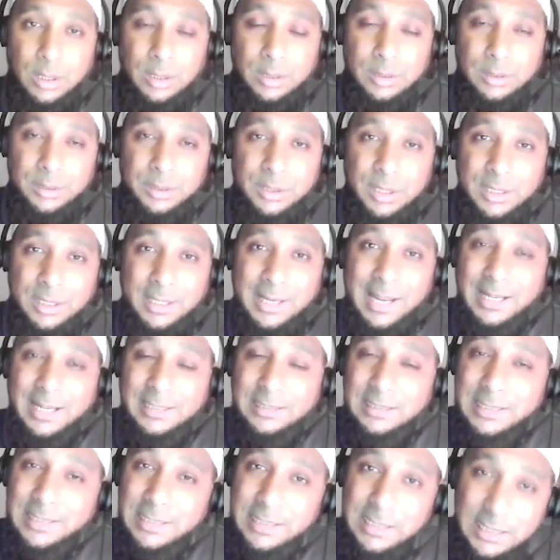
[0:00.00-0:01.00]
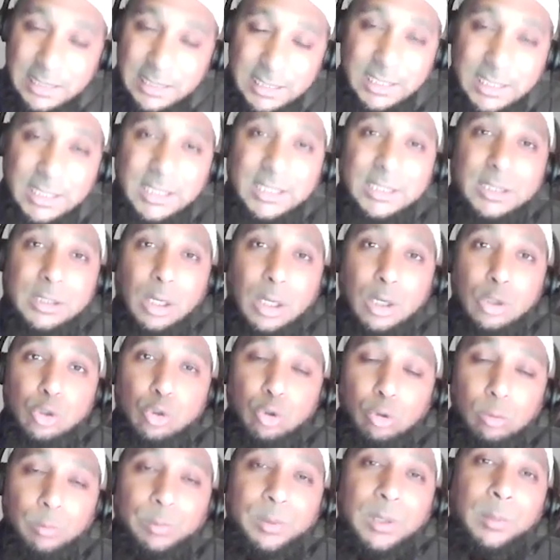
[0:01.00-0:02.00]
then at least
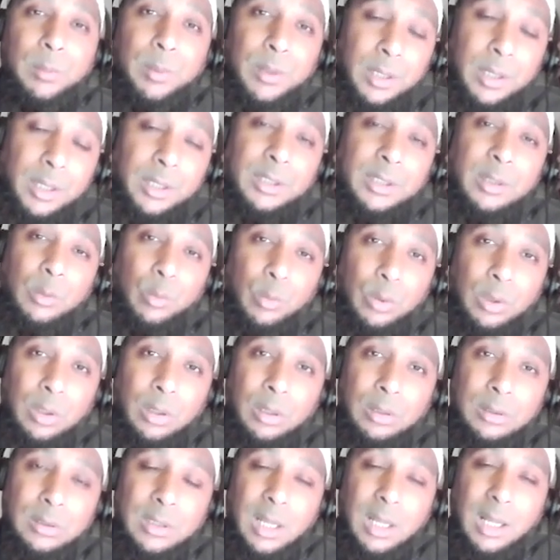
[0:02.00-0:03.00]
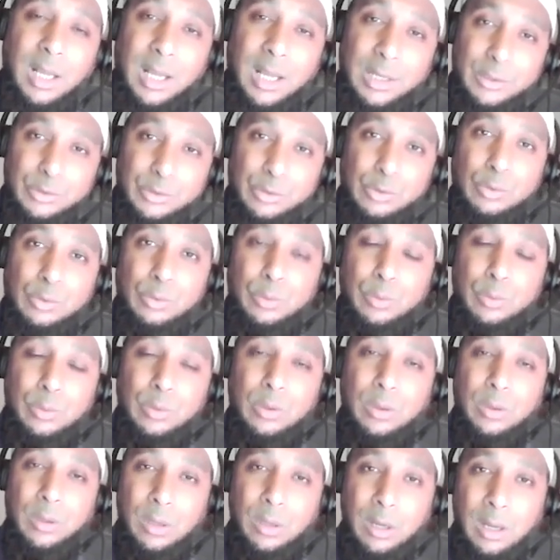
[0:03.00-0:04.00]
two people in the world have
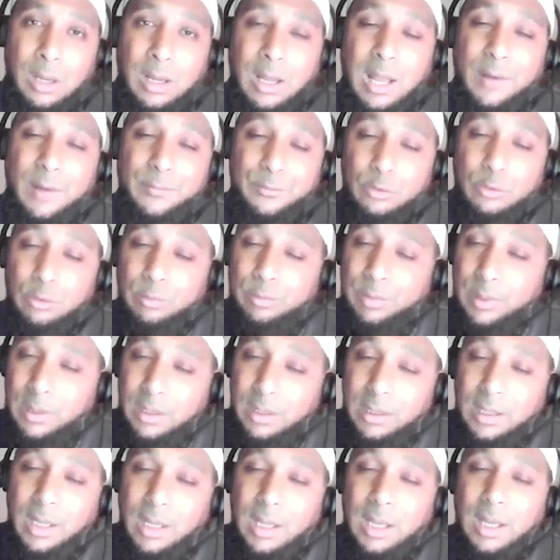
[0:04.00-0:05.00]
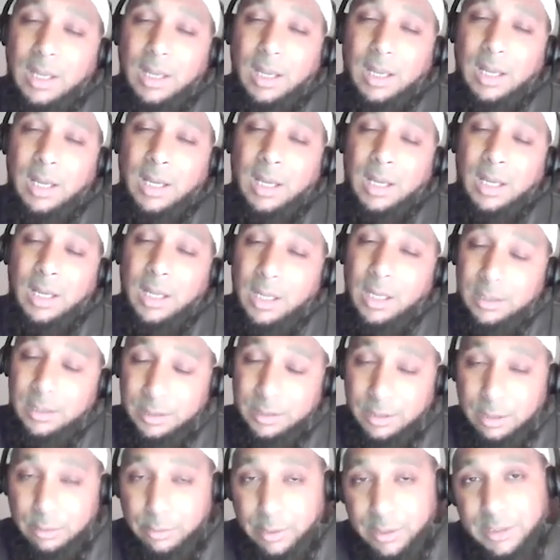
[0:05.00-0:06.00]
to be
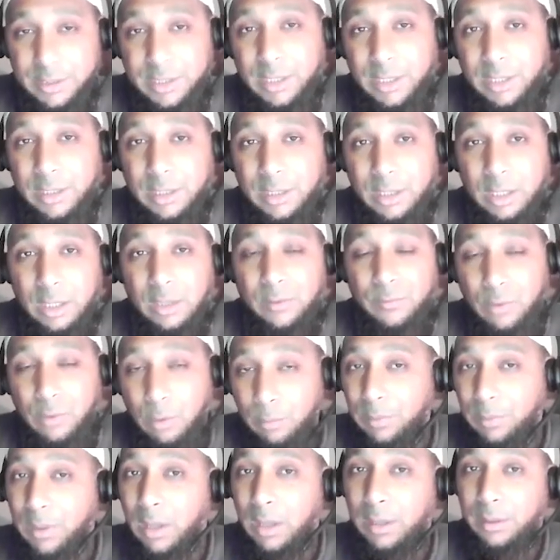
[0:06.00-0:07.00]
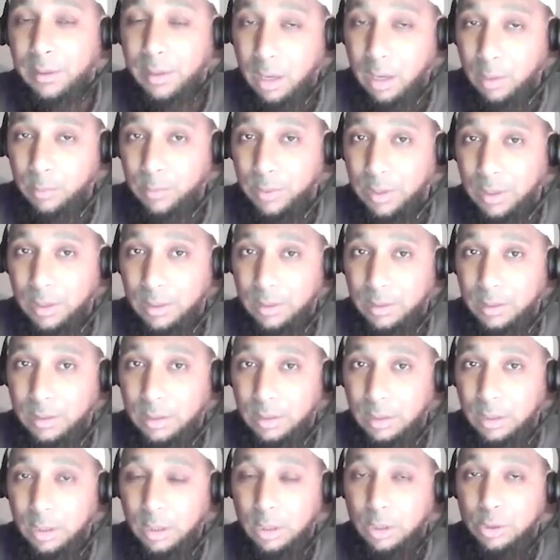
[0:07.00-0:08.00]
narrating from that rawi.
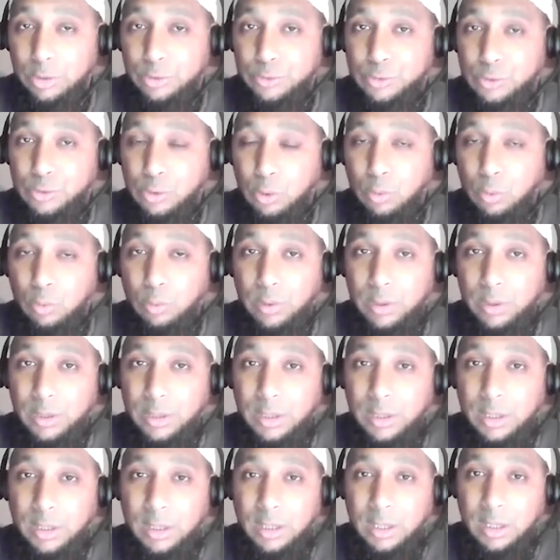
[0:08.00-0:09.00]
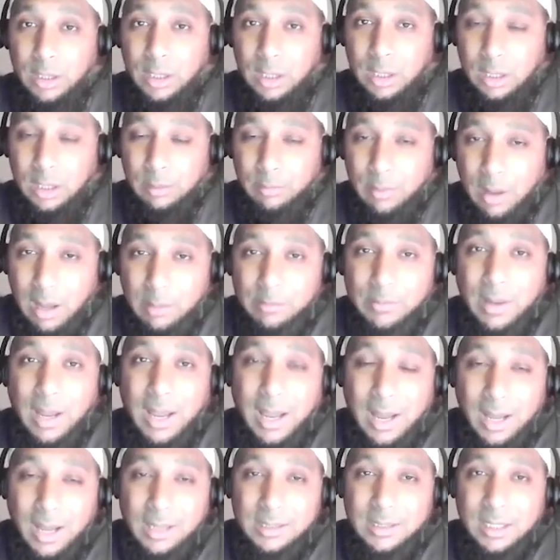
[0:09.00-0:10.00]
So Imam
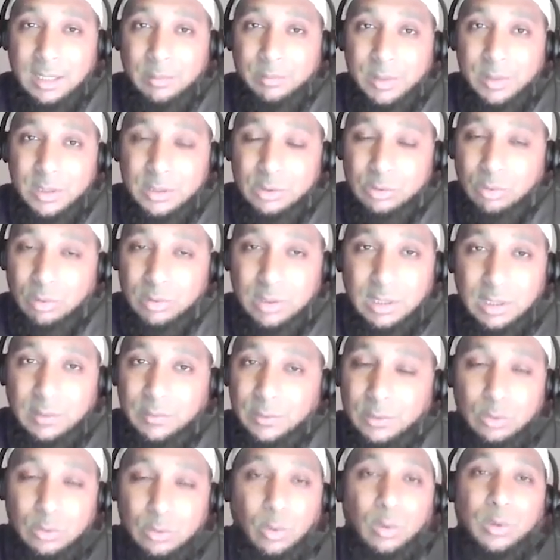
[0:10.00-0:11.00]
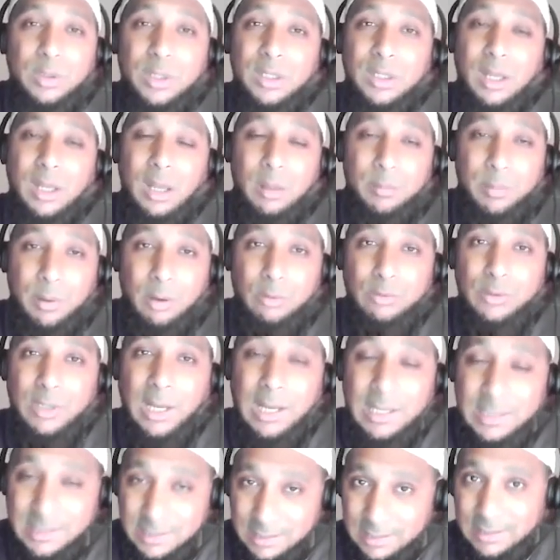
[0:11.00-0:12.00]
Hakim is not even talking about
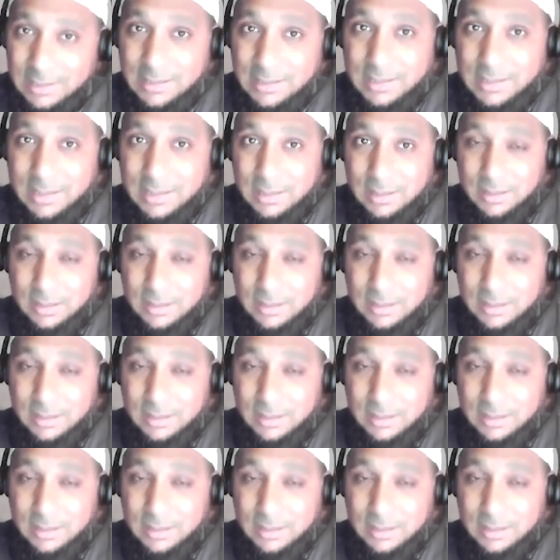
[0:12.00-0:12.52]
Aziz.